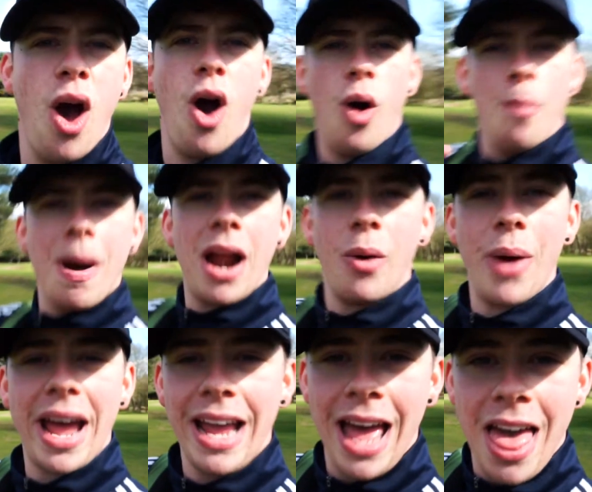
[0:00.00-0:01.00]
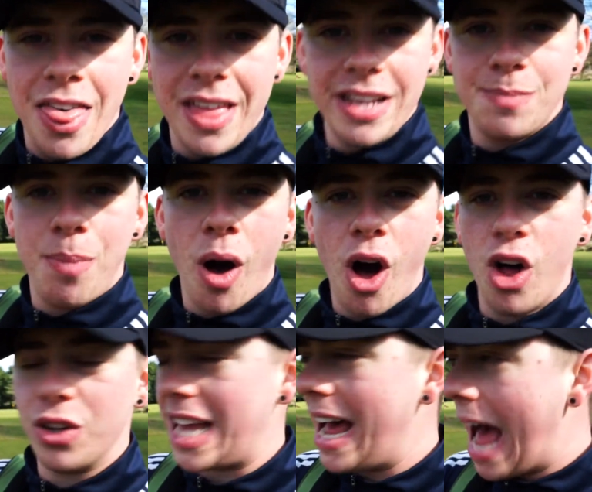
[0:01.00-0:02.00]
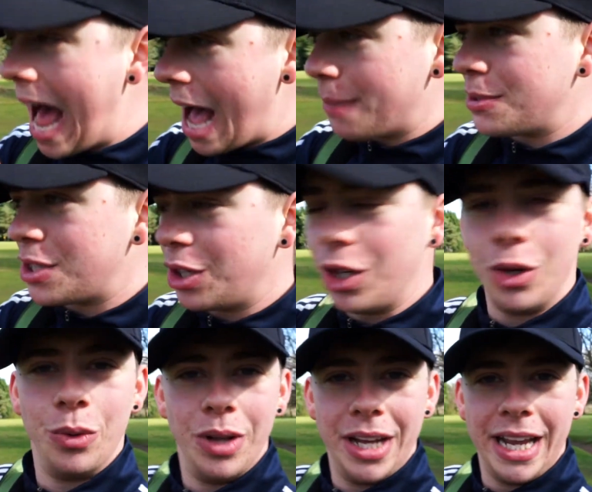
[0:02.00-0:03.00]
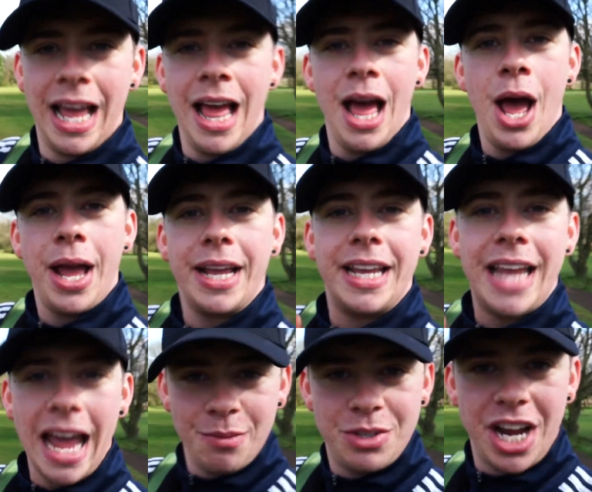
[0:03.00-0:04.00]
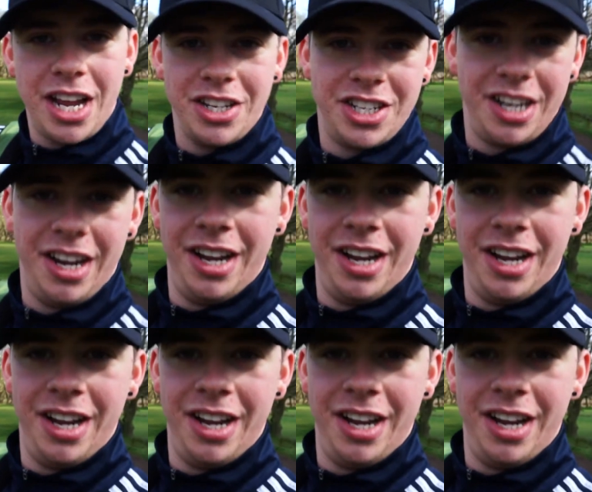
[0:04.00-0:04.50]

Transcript: Oh, and by the way, these balls are absolutely game changing.